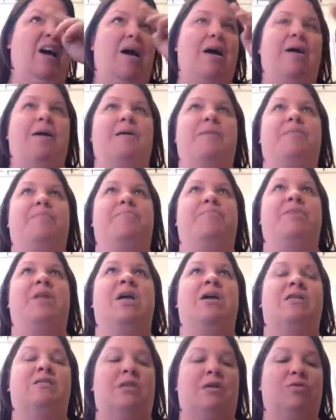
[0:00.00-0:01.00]

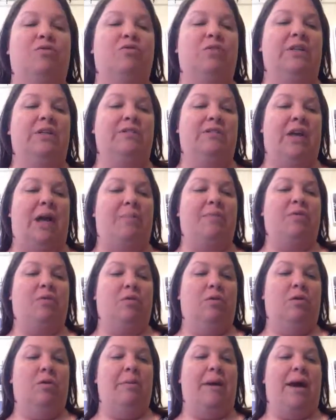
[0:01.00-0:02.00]
So I was really
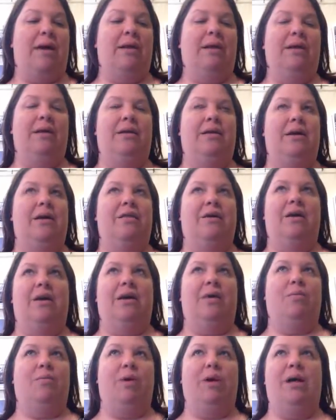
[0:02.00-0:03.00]
skeptical about it, and I
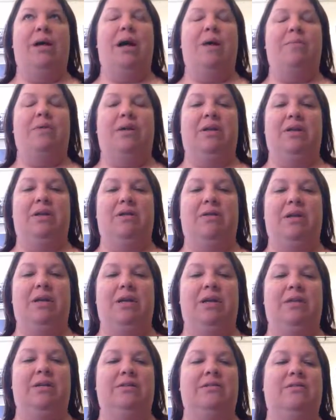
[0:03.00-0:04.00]
thought, well, how am I going to do
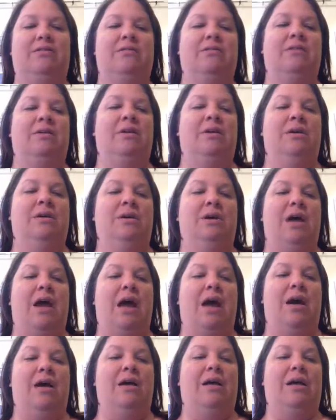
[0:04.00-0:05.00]
this?
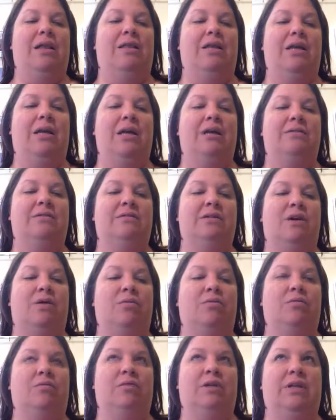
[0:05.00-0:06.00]
And the kids
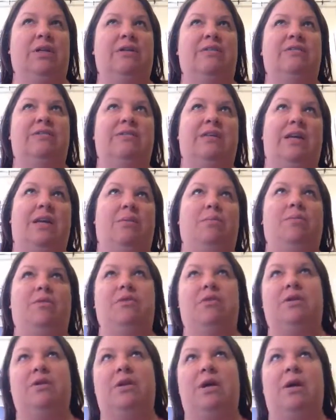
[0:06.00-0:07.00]
don't really seem
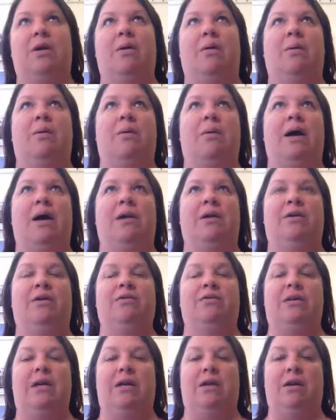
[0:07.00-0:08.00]
to know how to
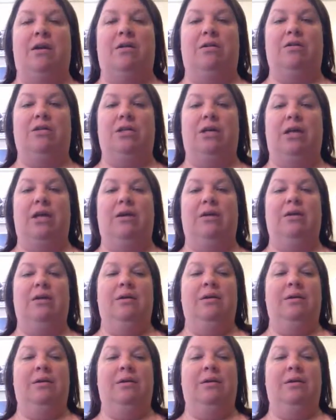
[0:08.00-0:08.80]
use technology